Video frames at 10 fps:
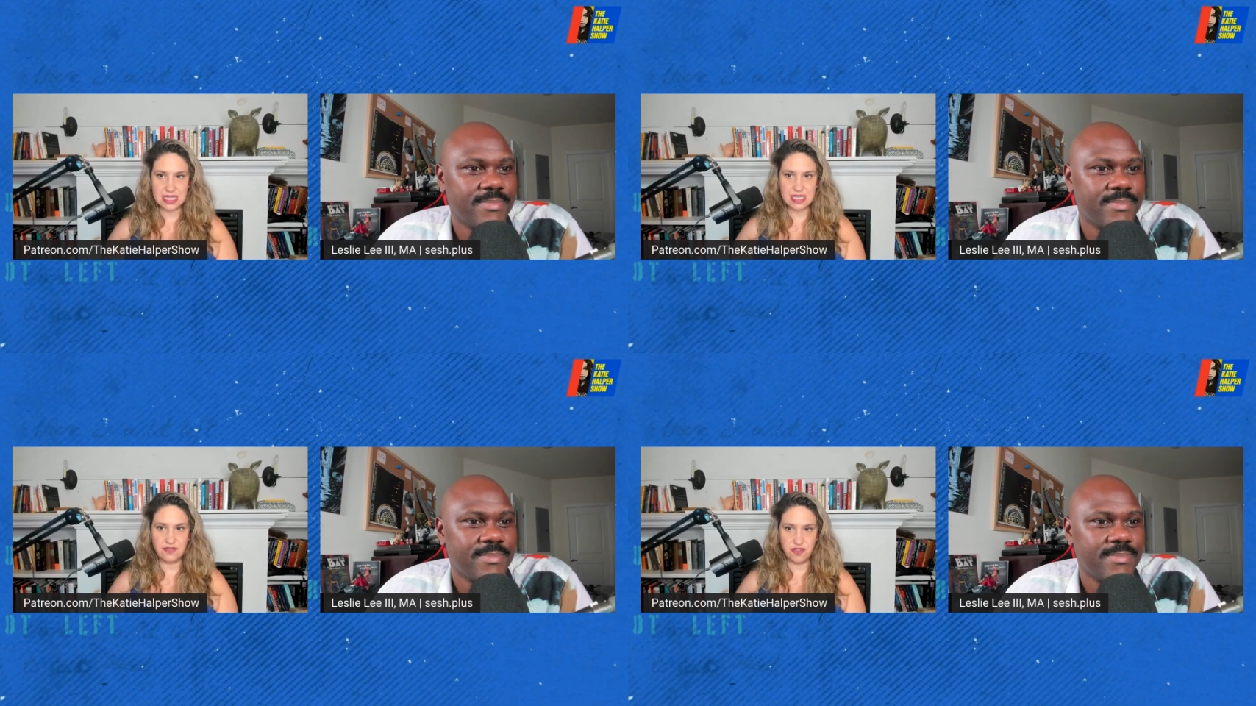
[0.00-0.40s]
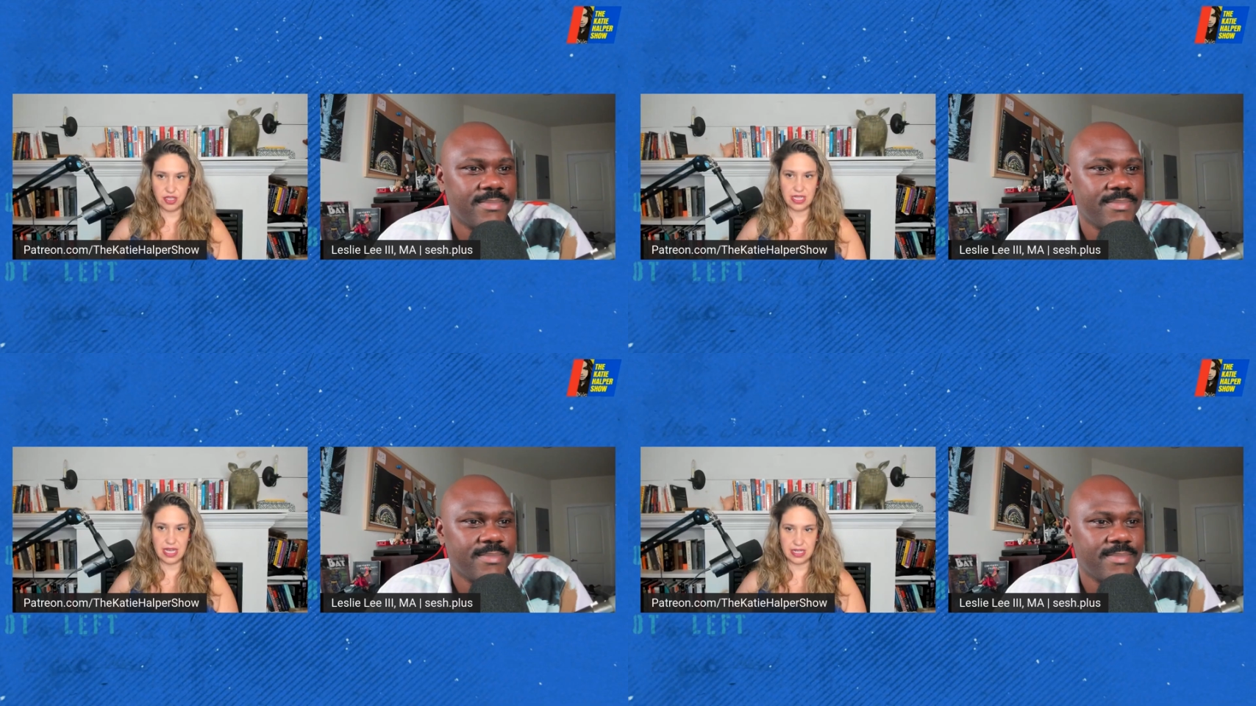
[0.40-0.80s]
Speaker 1: testing
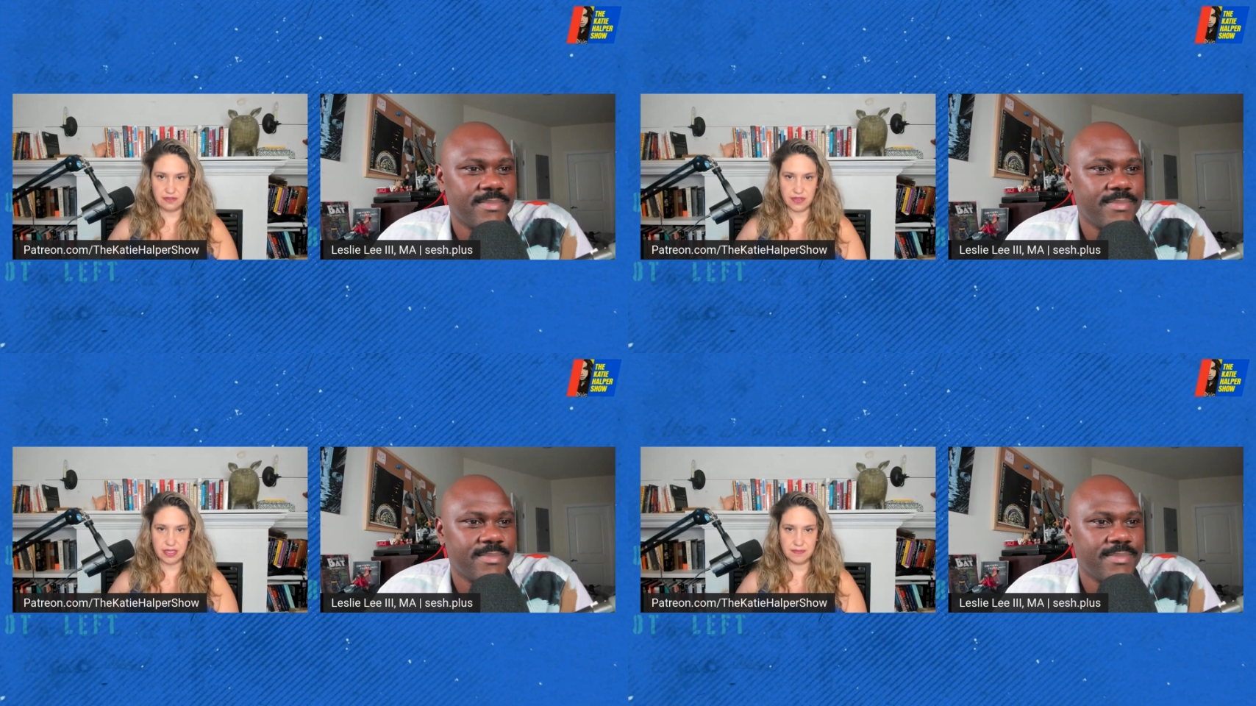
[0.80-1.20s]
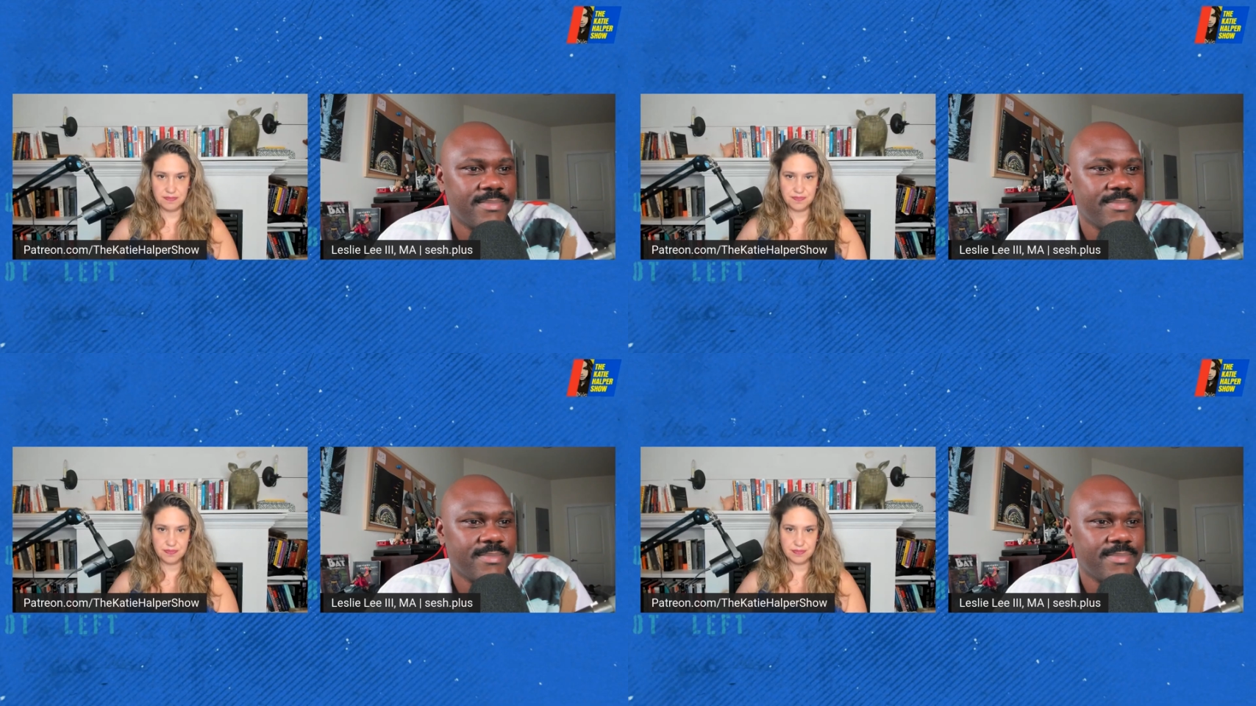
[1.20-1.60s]
fully negatively.
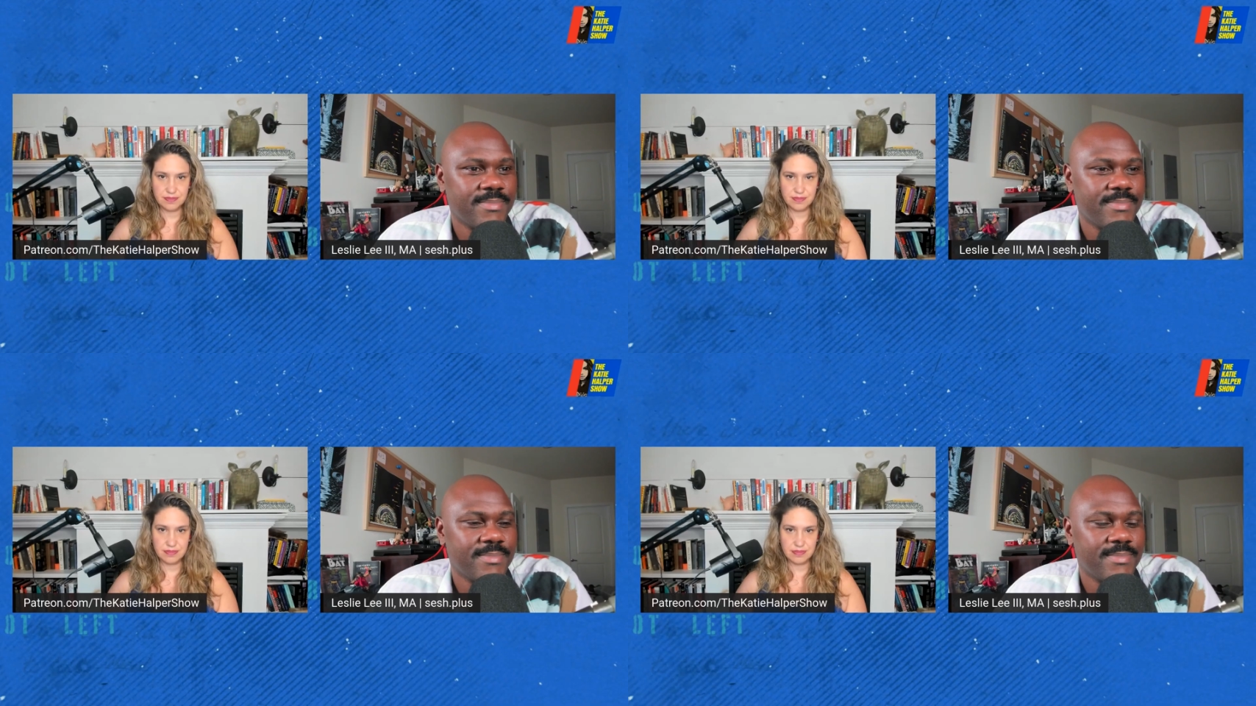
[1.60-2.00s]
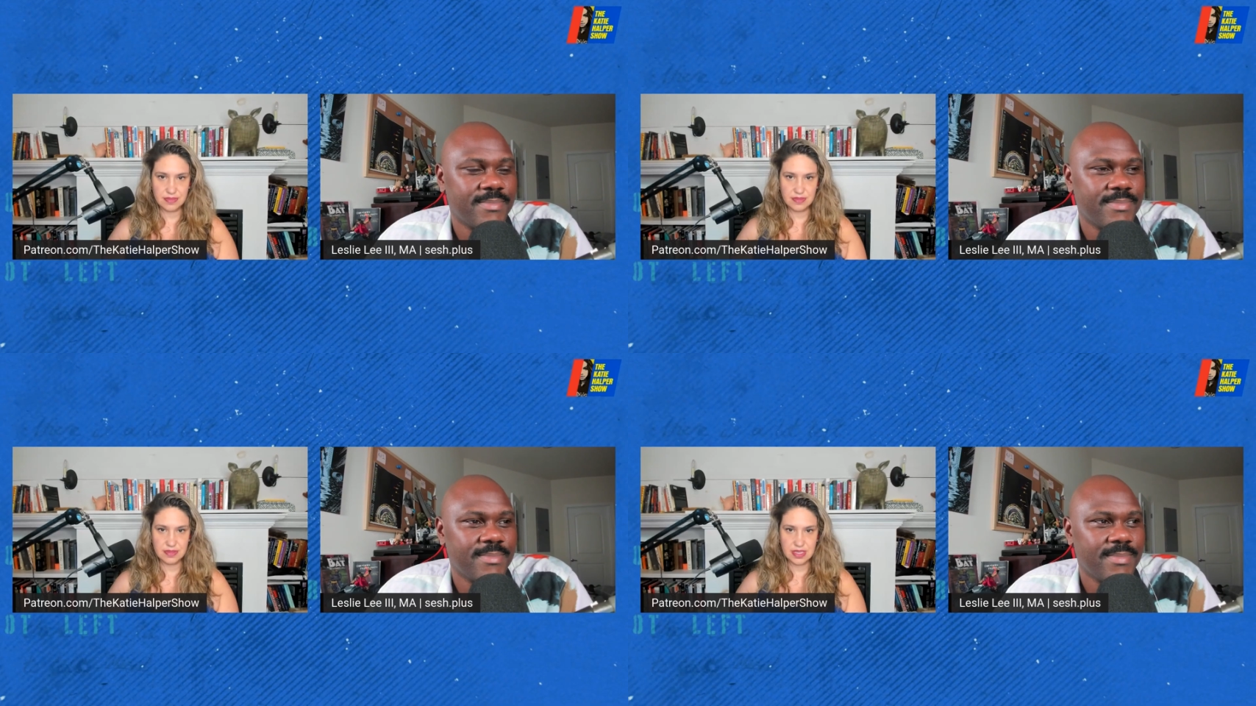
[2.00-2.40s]

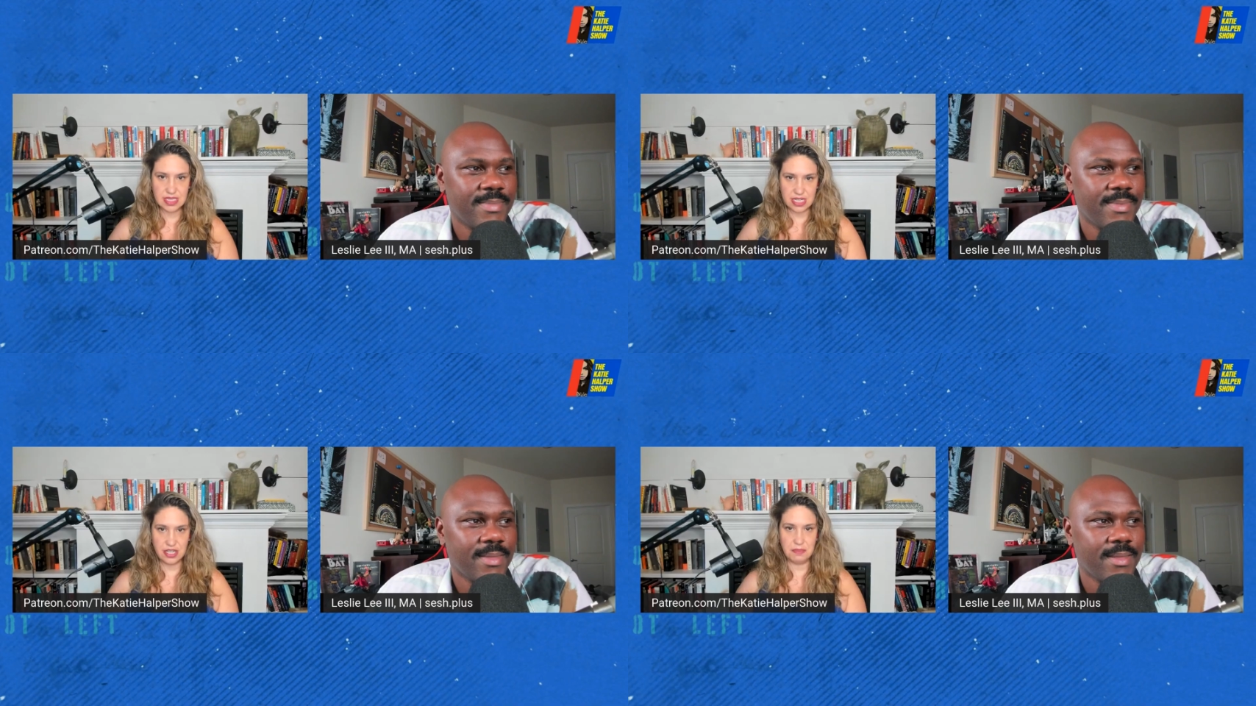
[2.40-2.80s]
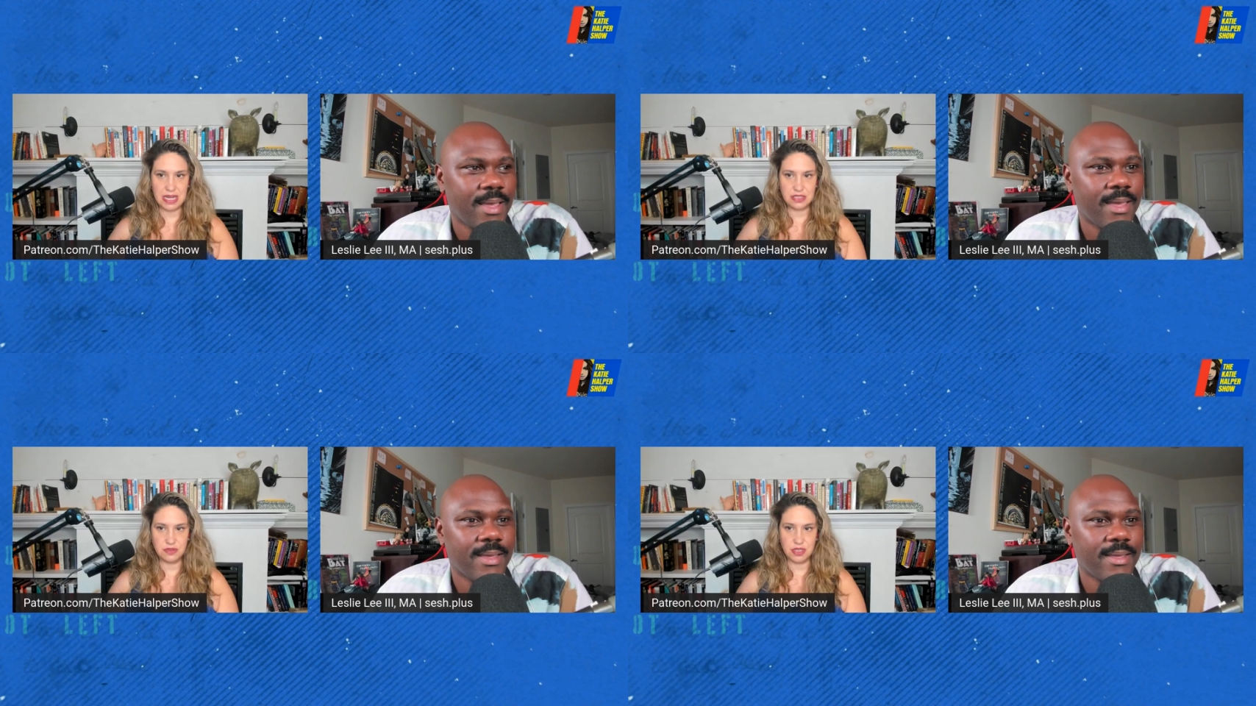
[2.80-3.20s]
Then you get
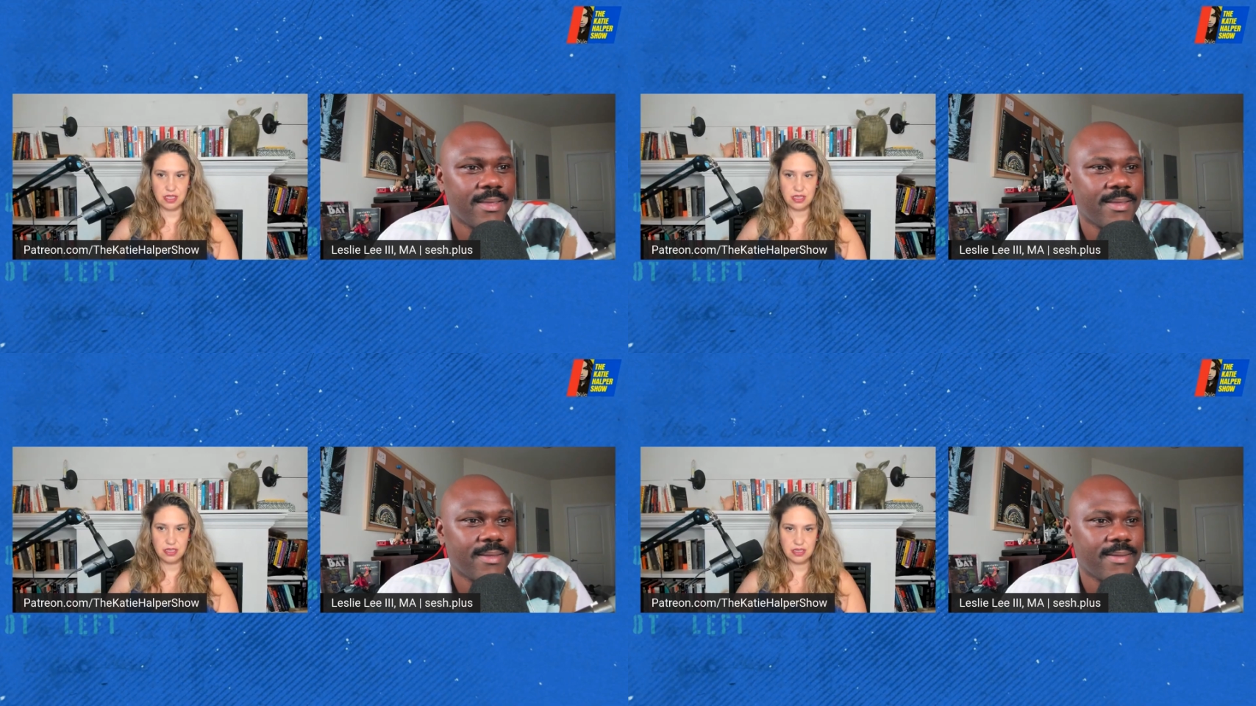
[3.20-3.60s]
back to work.